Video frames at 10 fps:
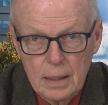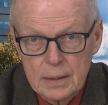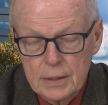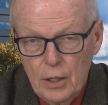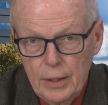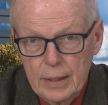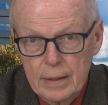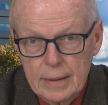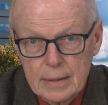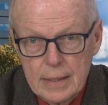
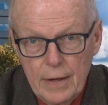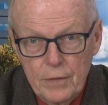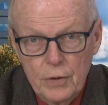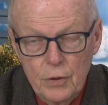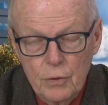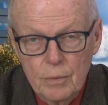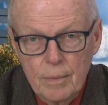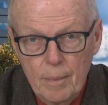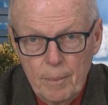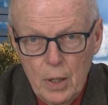starting this afternoon,
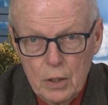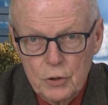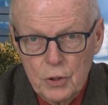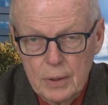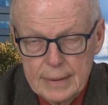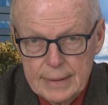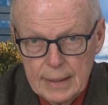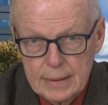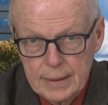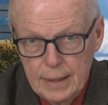March
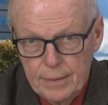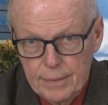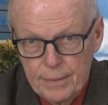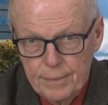16th.